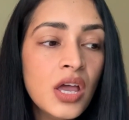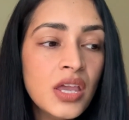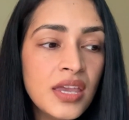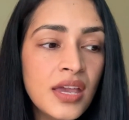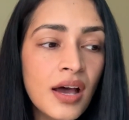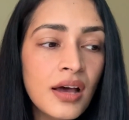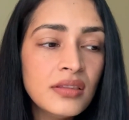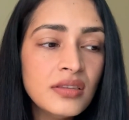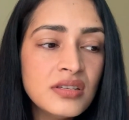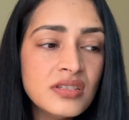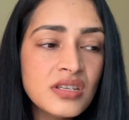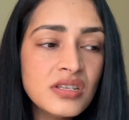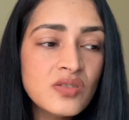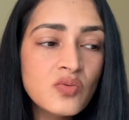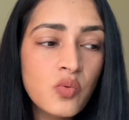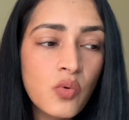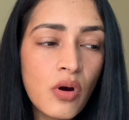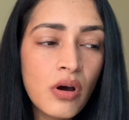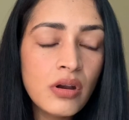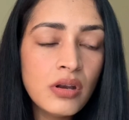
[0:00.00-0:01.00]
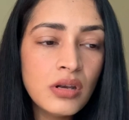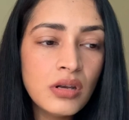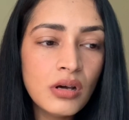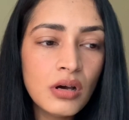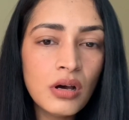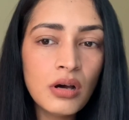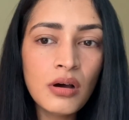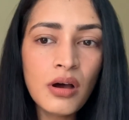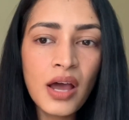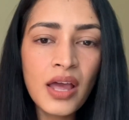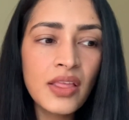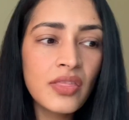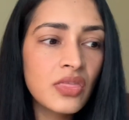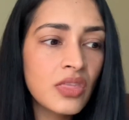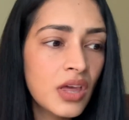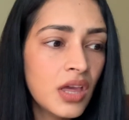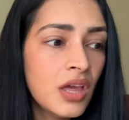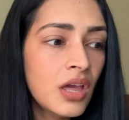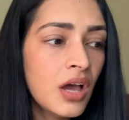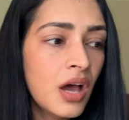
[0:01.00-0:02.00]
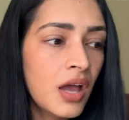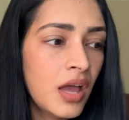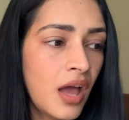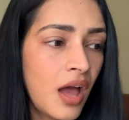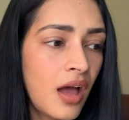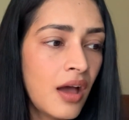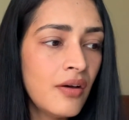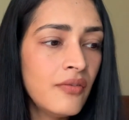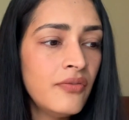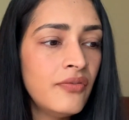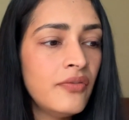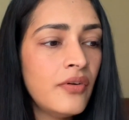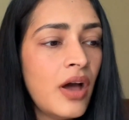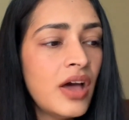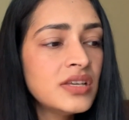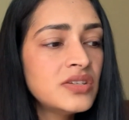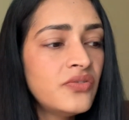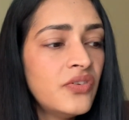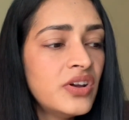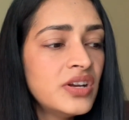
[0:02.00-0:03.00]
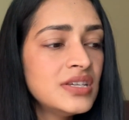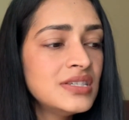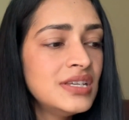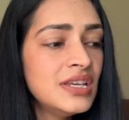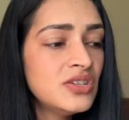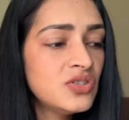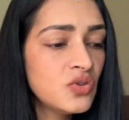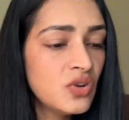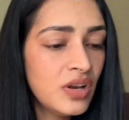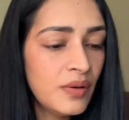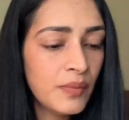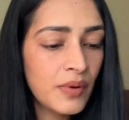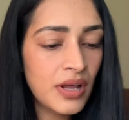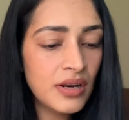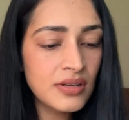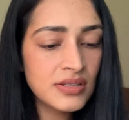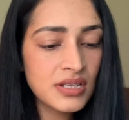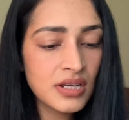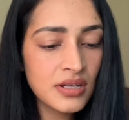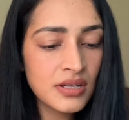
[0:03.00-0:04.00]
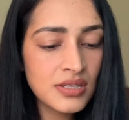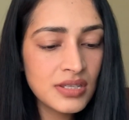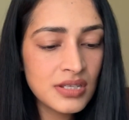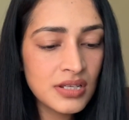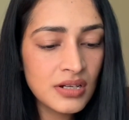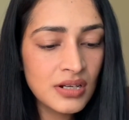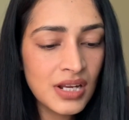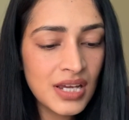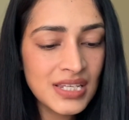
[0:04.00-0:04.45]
yeah, this is what I think I have as far as these two lip colors are concerned.